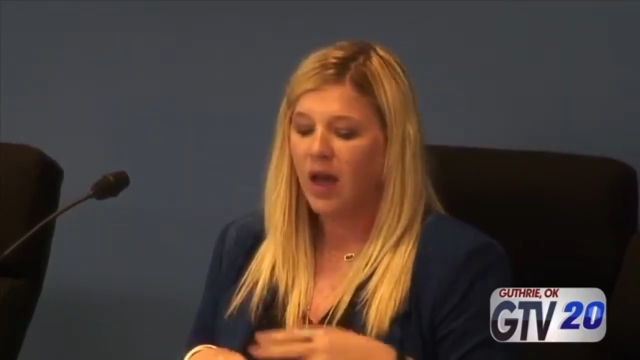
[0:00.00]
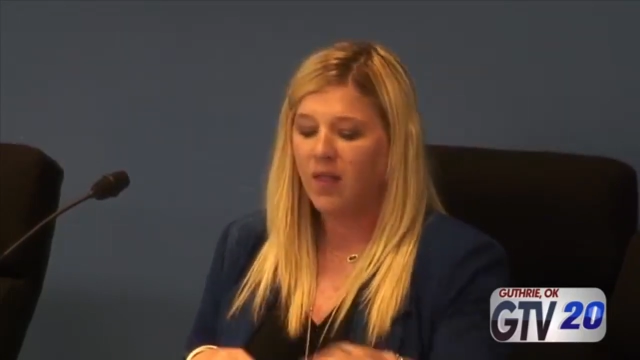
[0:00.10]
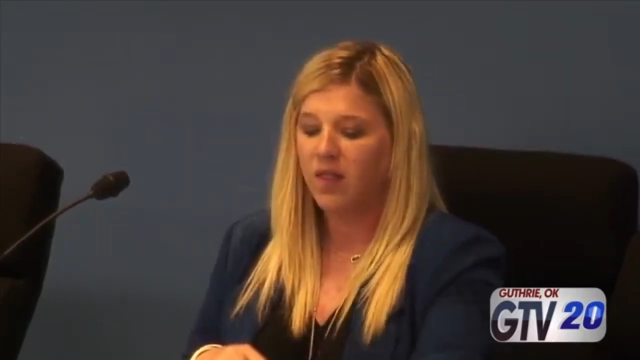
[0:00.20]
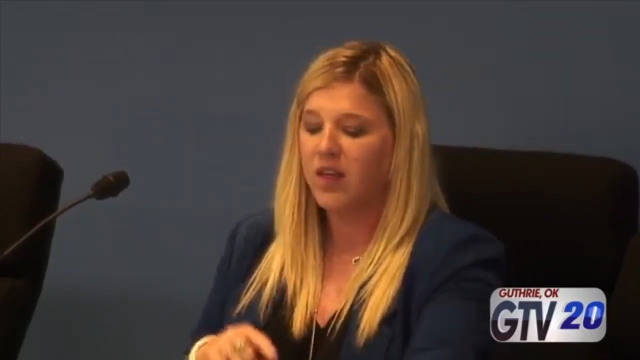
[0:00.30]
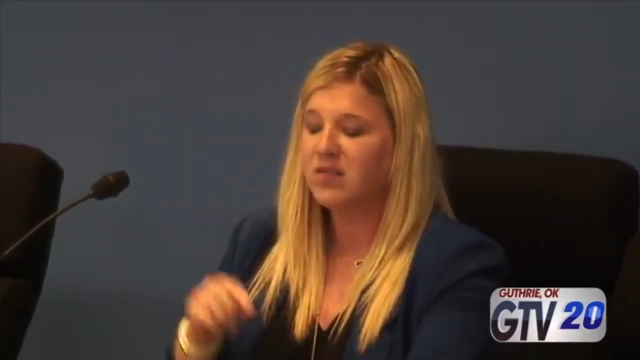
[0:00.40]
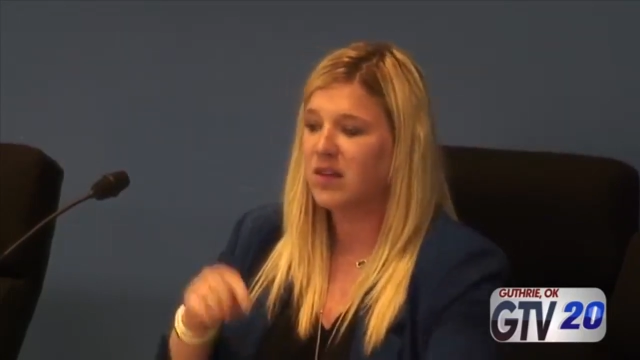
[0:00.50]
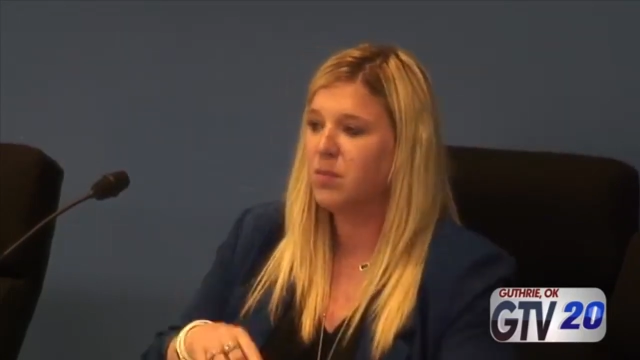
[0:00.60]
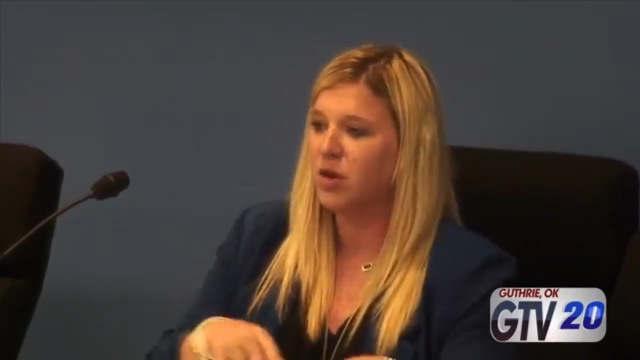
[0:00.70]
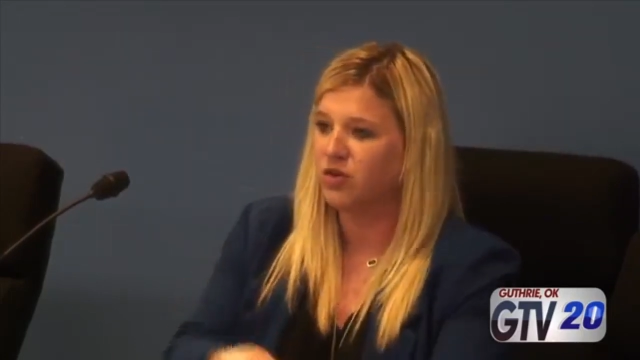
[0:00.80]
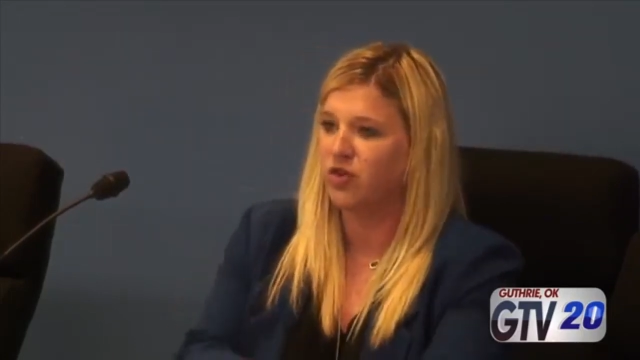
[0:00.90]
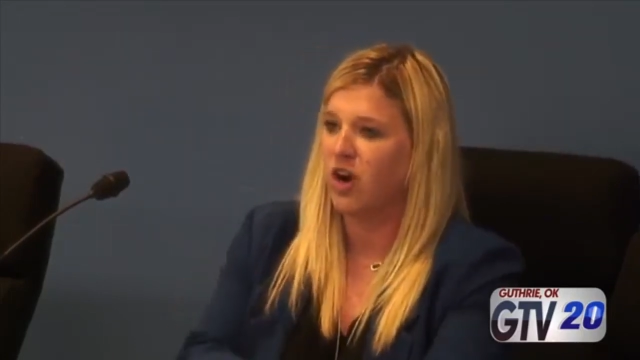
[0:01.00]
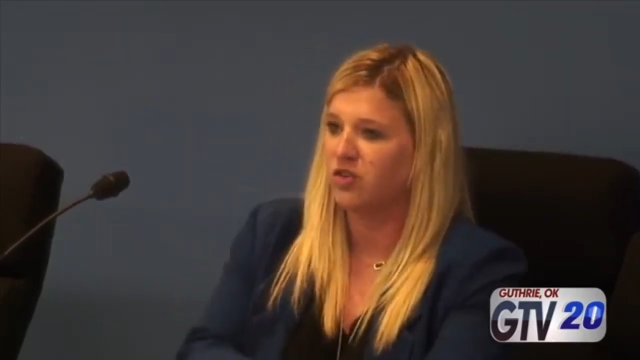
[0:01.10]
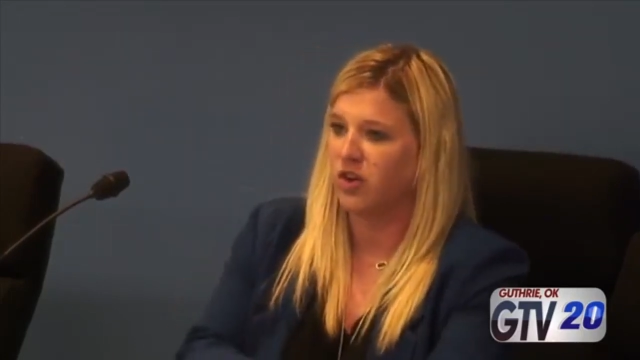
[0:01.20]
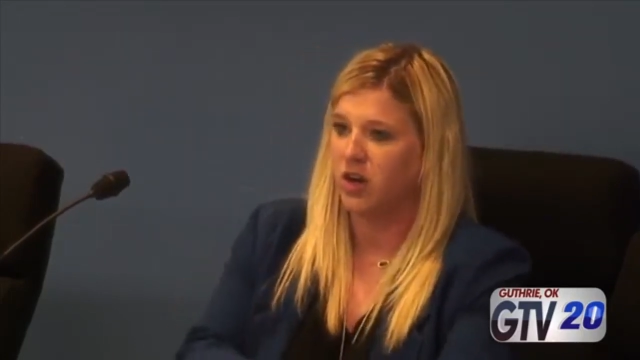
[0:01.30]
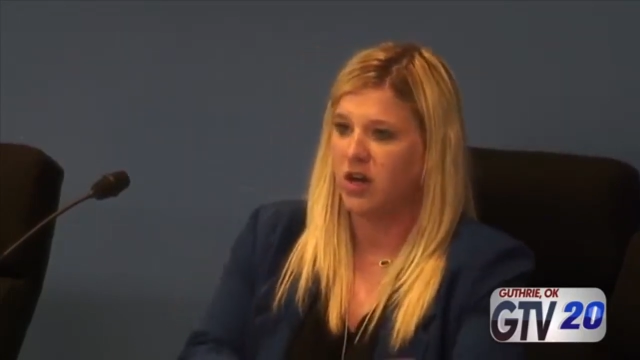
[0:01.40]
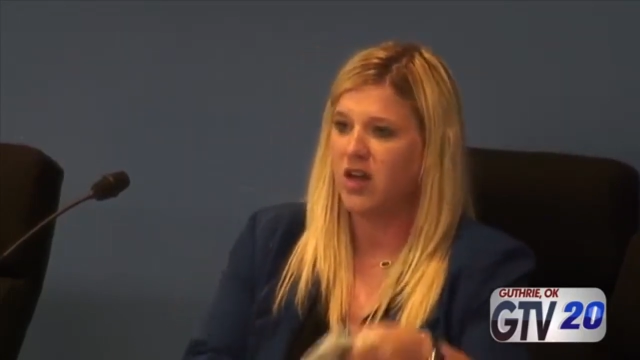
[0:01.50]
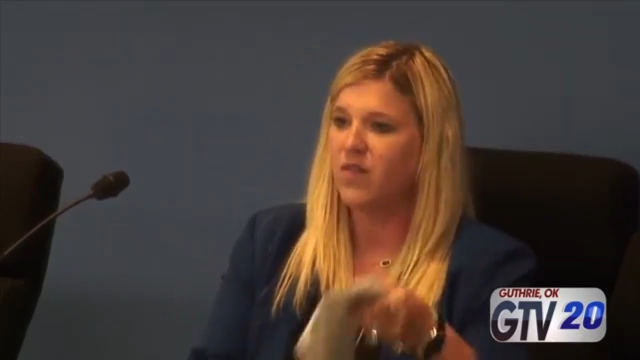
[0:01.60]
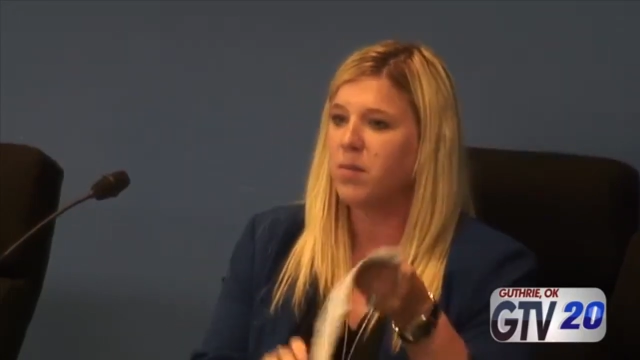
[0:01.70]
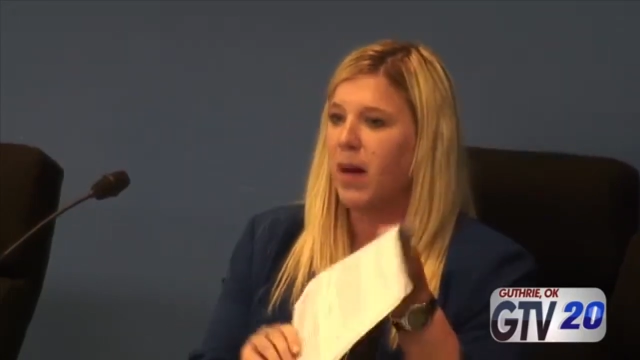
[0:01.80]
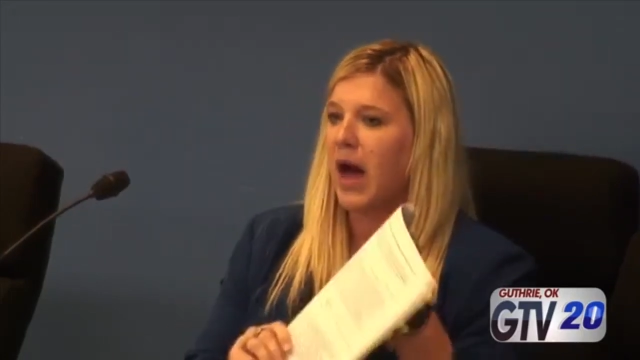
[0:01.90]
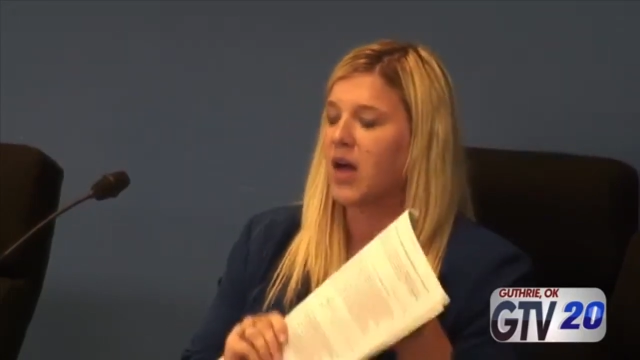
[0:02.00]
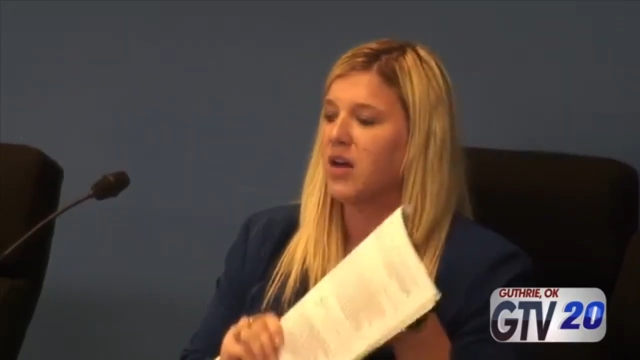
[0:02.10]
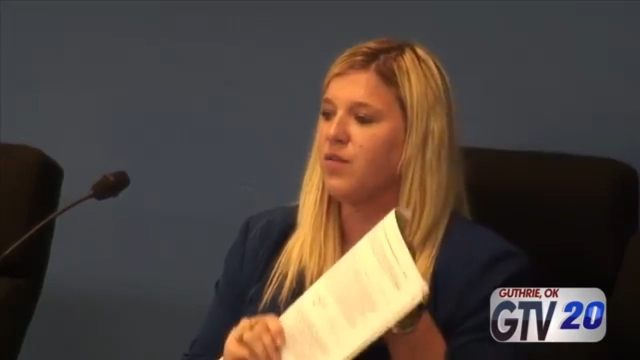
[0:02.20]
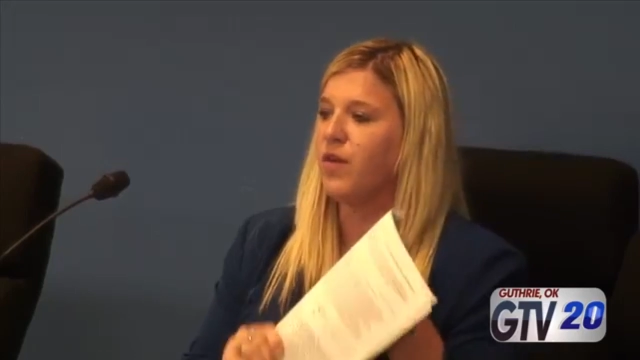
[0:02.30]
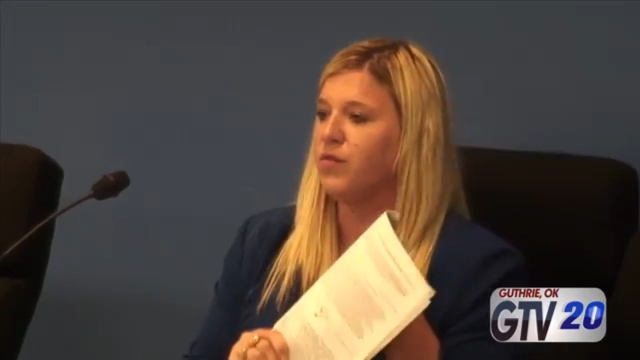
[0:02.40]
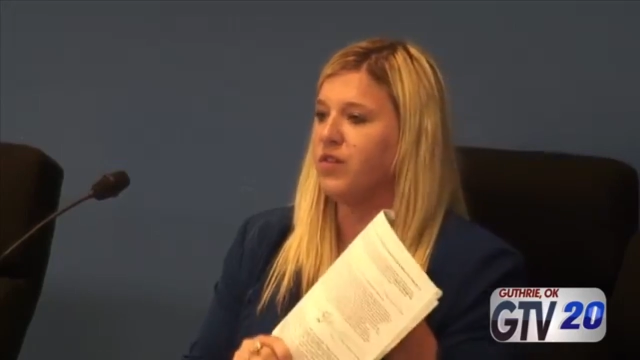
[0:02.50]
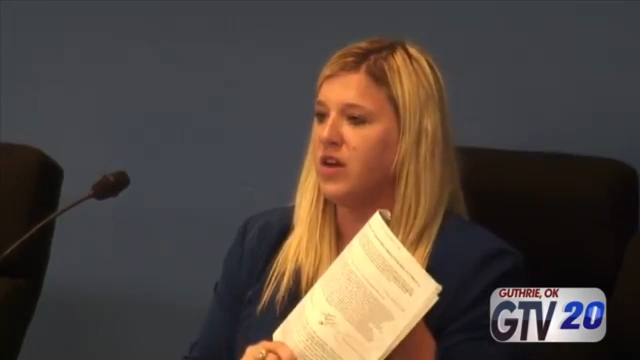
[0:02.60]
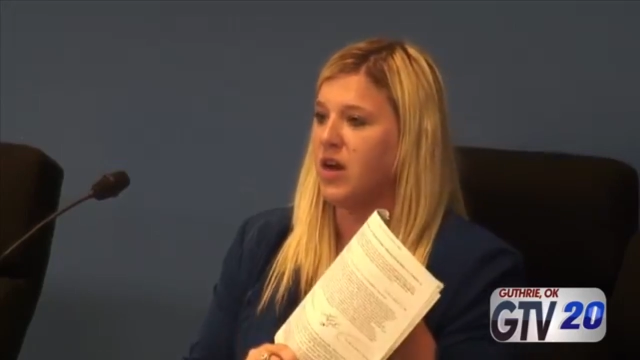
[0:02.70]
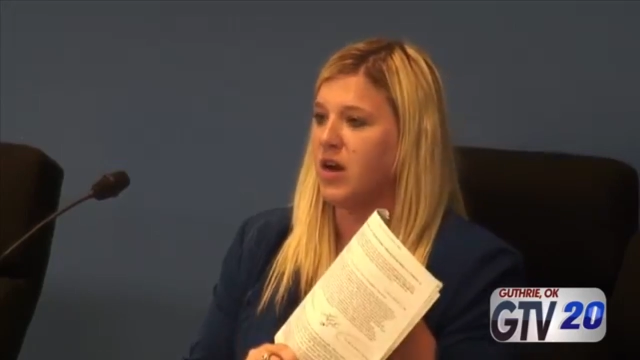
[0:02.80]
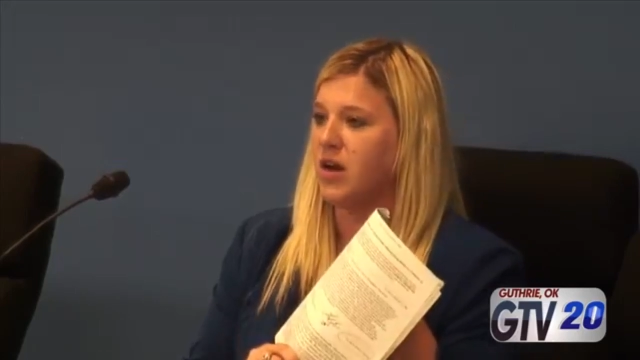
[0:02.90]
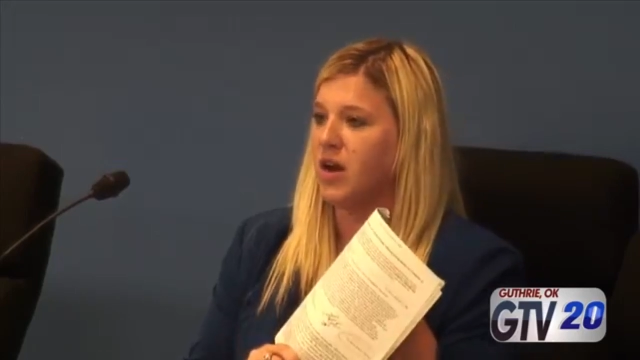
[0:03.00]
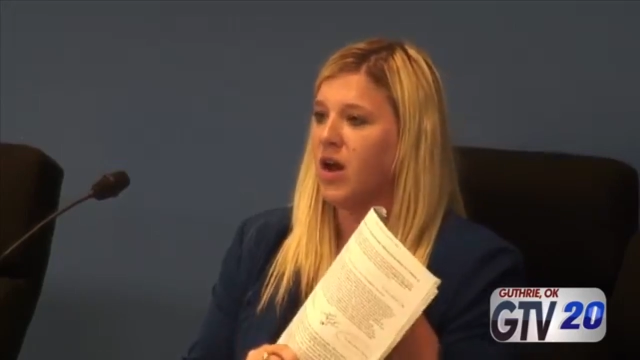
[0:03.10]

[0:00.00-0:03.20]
And this administration, even back in 15,